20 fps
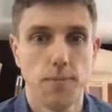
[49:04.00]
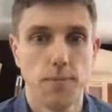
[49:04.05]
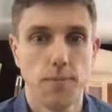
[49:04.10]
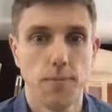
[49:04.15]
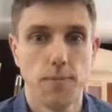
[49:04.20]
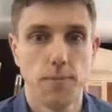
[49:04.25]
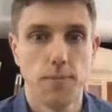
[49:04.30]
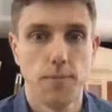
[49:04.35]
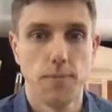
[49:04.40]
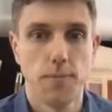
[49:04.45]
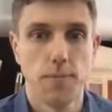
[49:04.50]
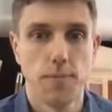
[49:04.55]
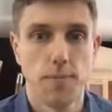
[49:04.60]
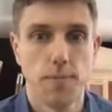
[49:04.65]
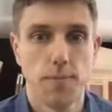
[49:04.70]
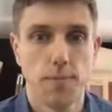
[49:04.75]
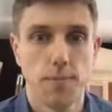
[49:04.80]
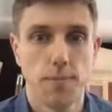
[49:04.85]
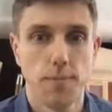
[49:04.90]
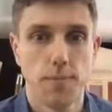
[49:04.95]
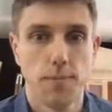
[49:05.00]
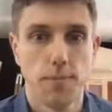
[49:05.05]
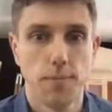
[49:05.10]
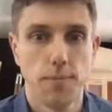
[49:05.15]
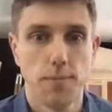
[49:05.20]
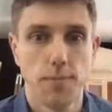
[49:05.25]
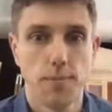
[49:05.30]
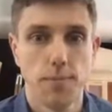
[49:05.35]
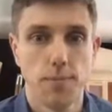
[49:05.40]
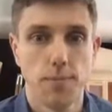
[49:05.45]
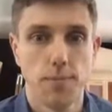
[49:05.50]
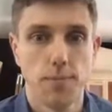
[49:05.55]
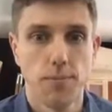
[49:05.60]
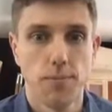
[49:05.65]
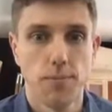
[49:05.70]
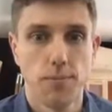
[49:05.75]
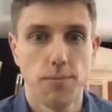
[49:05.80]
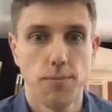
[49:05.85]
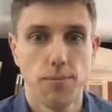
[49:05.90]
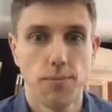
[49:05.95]

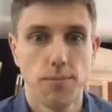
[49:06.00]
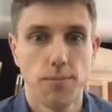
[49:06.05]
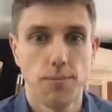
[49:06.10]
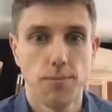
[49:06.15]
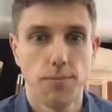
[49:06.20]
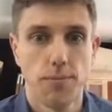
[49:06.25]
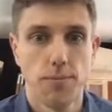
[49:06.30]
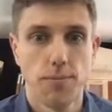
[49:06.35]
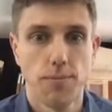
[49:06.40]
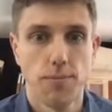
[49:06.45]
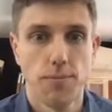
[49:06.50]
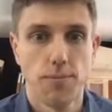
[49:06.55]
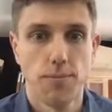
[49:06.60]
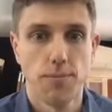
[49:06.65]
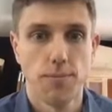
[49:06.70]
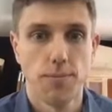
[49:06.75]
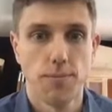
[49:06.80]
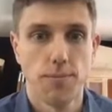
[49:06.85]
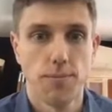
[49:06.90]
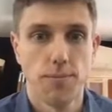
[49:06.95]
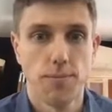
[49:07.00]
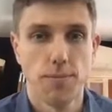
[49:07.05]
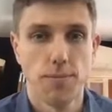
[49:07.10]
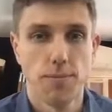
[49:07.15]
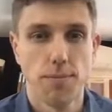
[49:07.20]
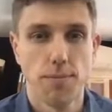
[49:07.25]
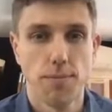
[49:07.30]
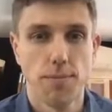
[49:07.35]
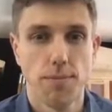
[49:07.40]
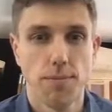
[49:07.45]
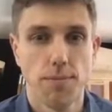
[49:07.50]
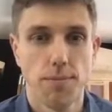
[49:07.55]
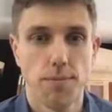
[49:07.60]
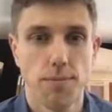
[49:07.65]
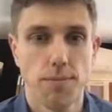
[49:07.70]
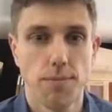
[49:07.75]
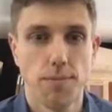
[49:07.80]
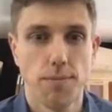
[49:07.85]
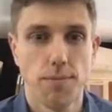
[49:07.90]
(silent)